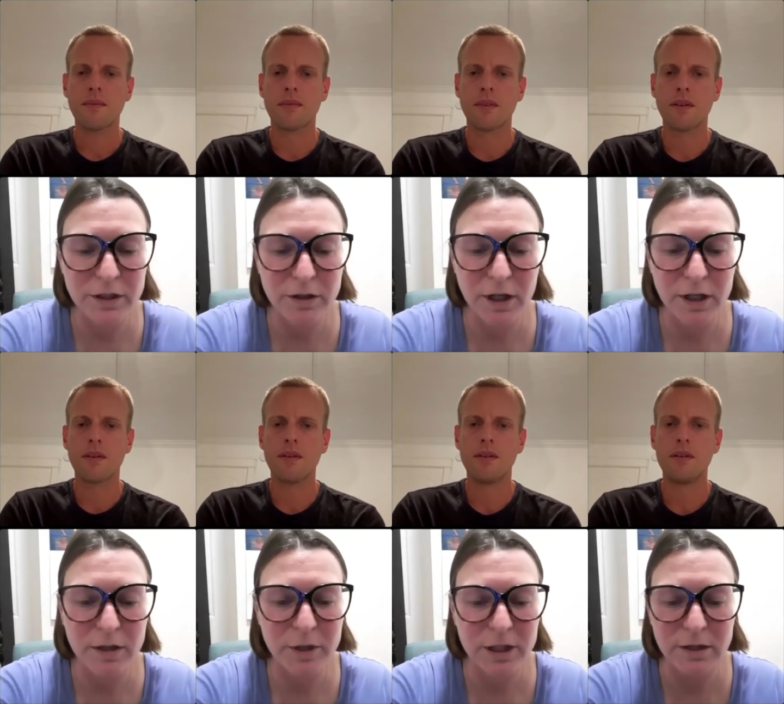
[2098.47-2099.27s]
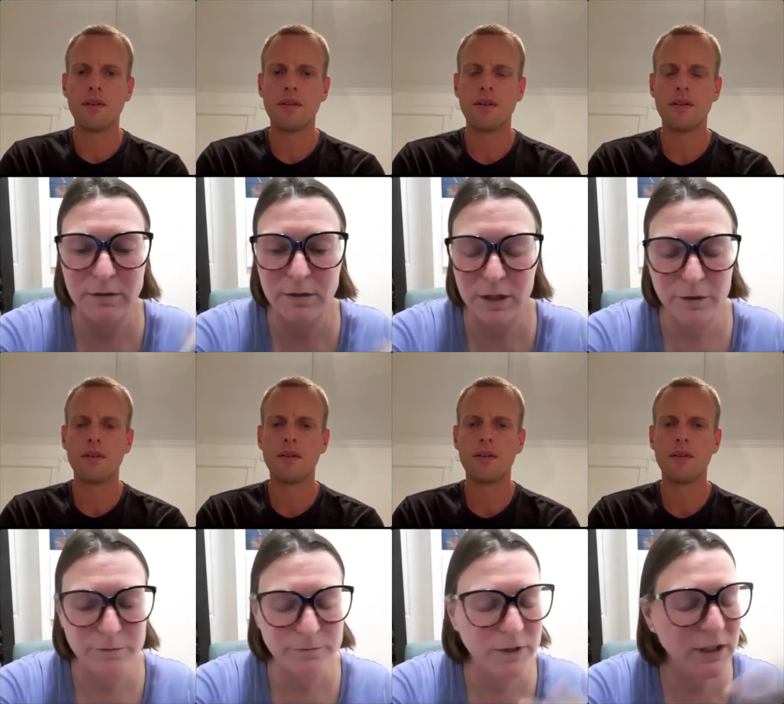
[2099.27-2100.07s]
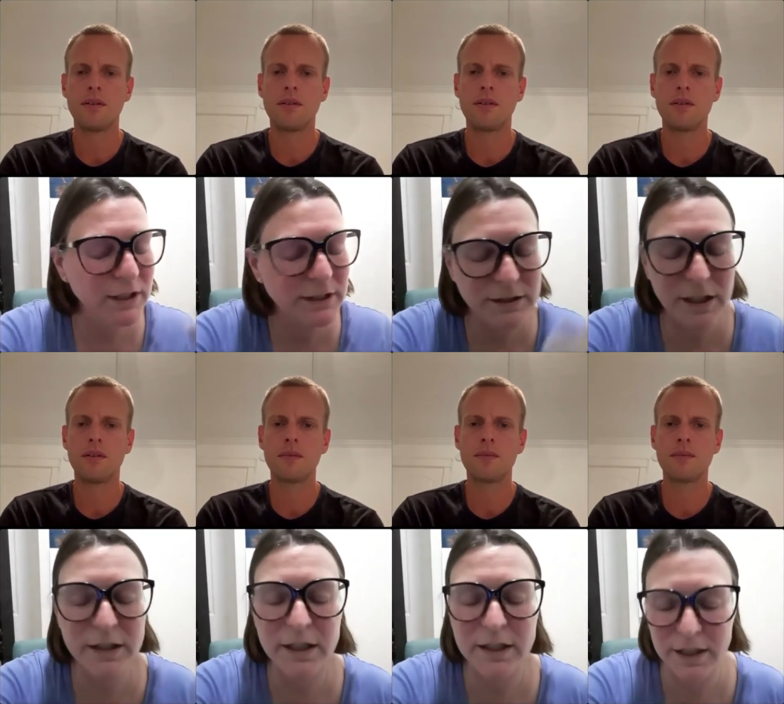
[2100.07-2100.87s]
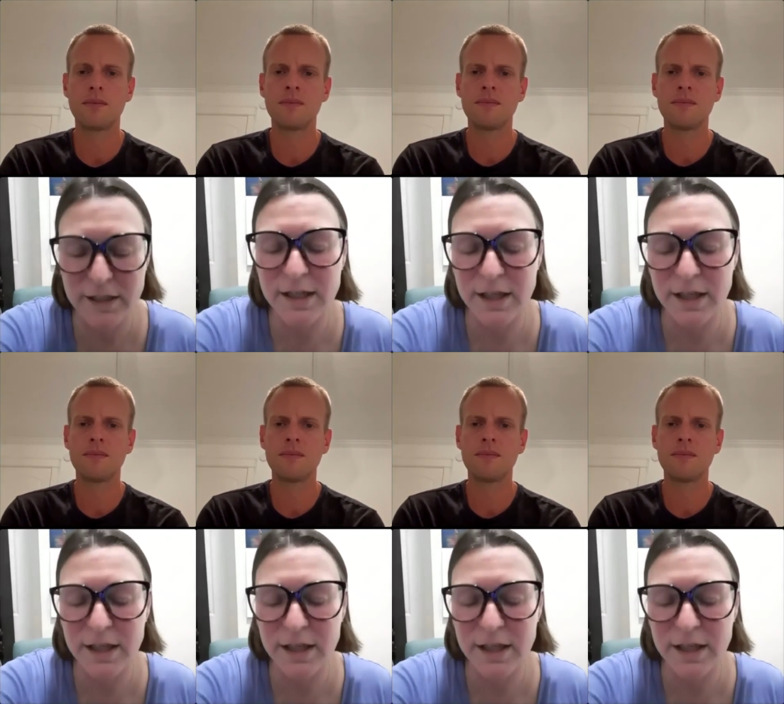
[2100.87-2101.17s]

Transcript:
Speaker 1: they're not going to be, you know, it's it, it,